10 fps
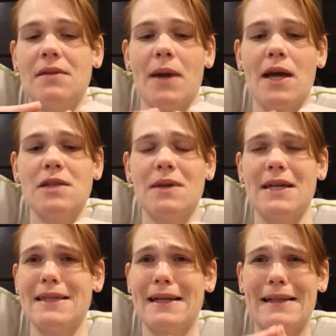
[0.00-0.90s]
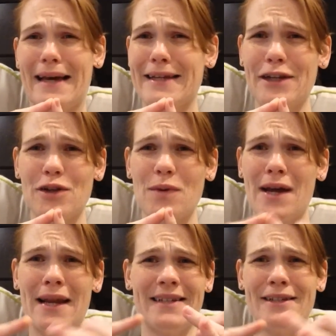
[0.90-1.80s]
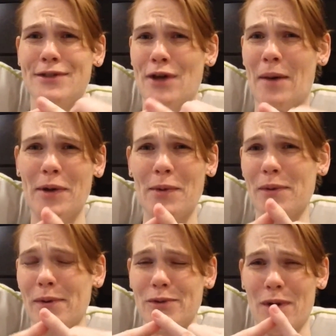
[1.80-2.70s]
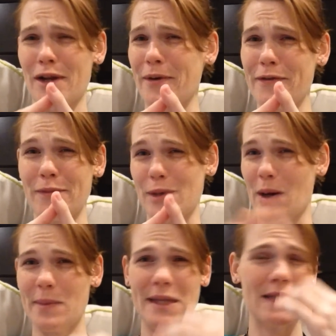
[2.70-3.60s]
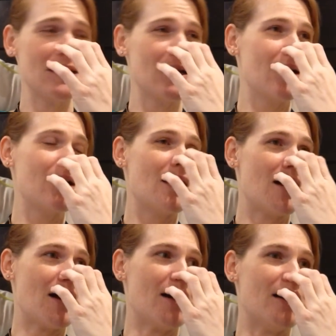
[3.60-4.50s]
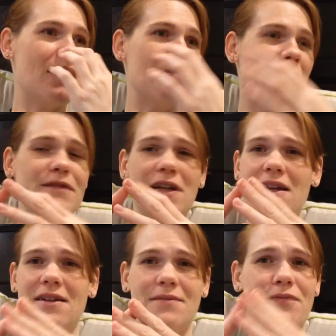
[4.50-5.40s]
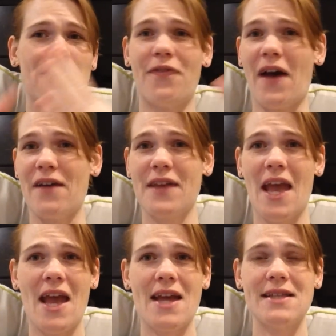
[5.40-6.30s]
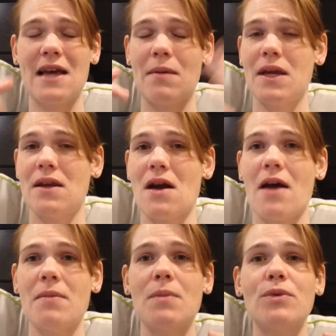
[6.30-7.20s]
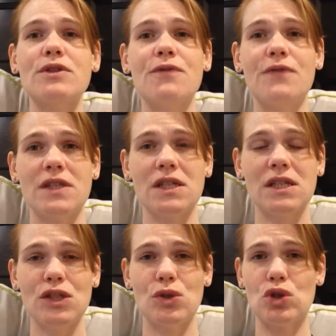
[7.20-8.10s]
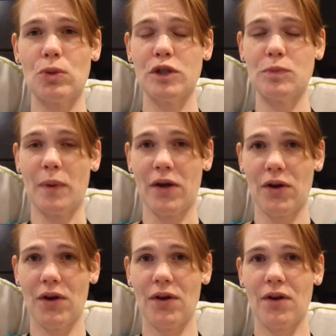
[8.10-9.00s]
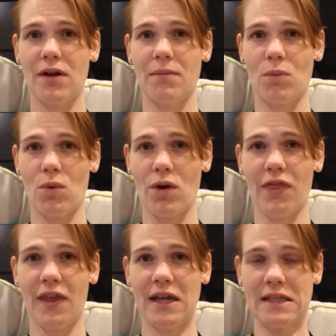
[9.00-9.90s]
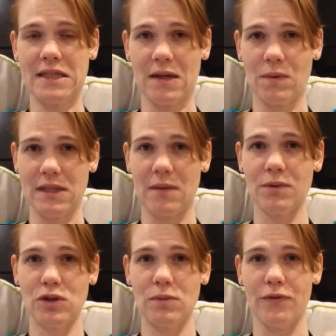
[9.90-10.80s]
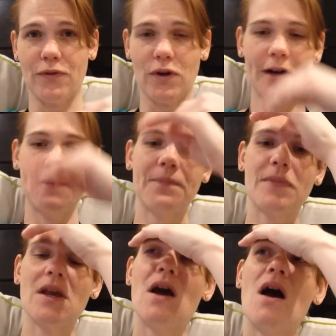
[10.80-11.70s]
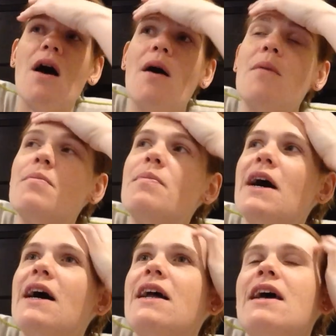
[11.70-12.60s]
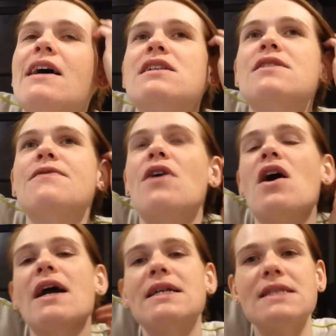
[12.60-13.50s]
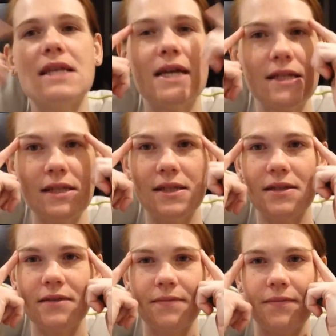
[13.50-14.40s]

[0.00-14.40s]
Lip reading: my husband and I did a gladiator run. I did a zombie run when I was running away from zombies. I've done 5Ks. I mean, I'm able to physically do so much better, more things than I was able to before. But as far as this